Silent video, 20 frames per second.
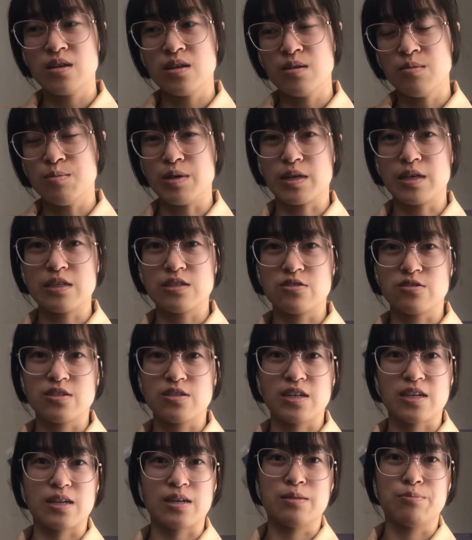Because there's
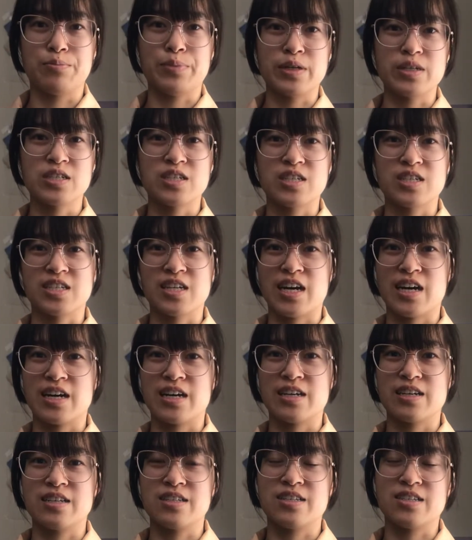like a bunch of
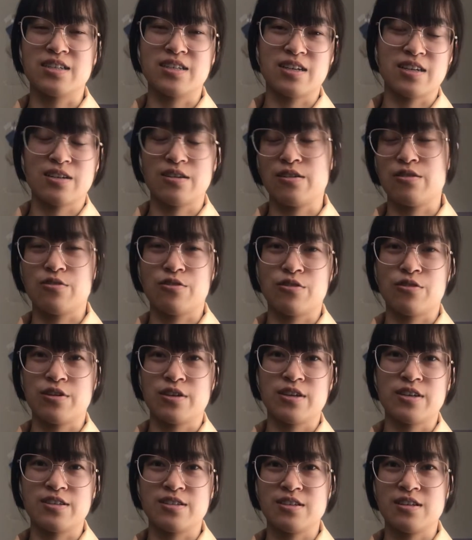ties and like other
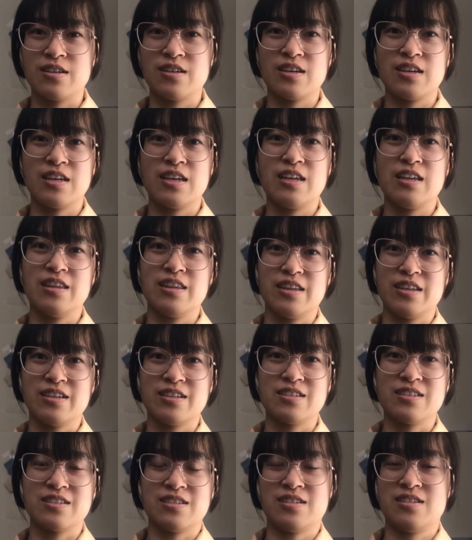things in
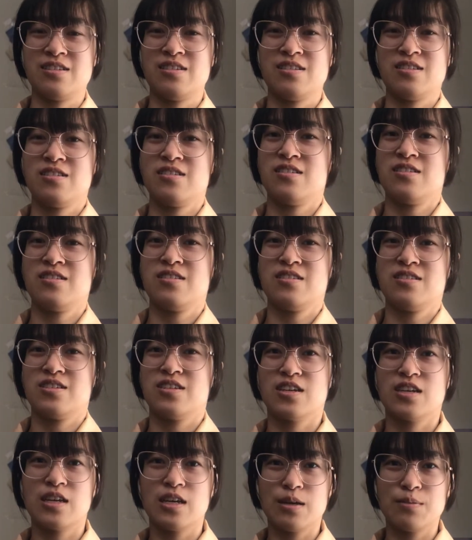this to
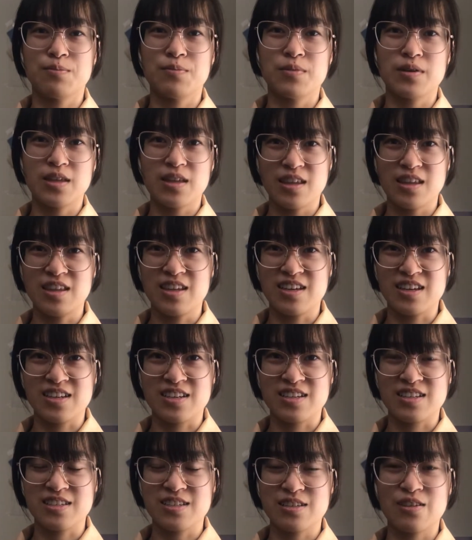keep
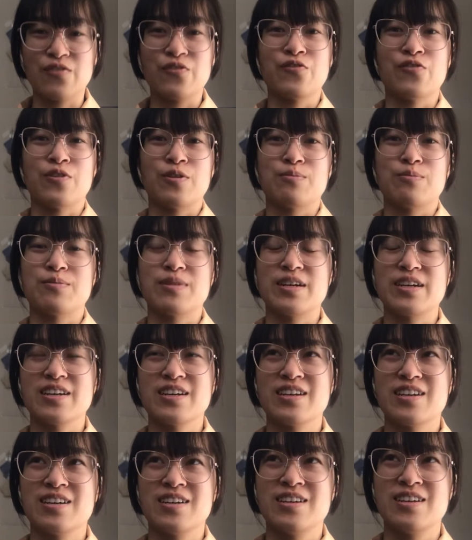this from
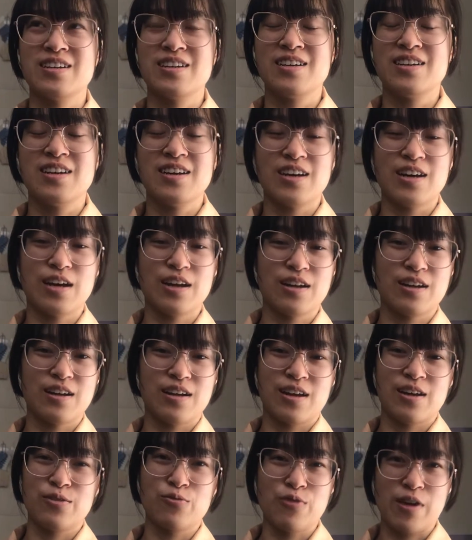like
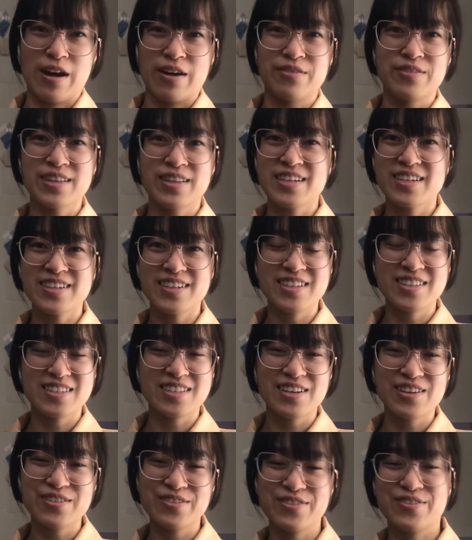unraveling
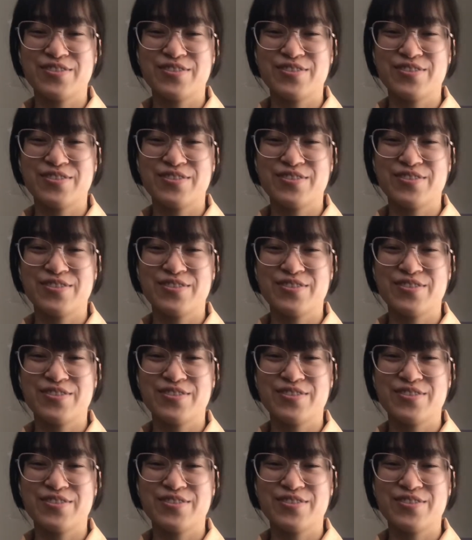itself.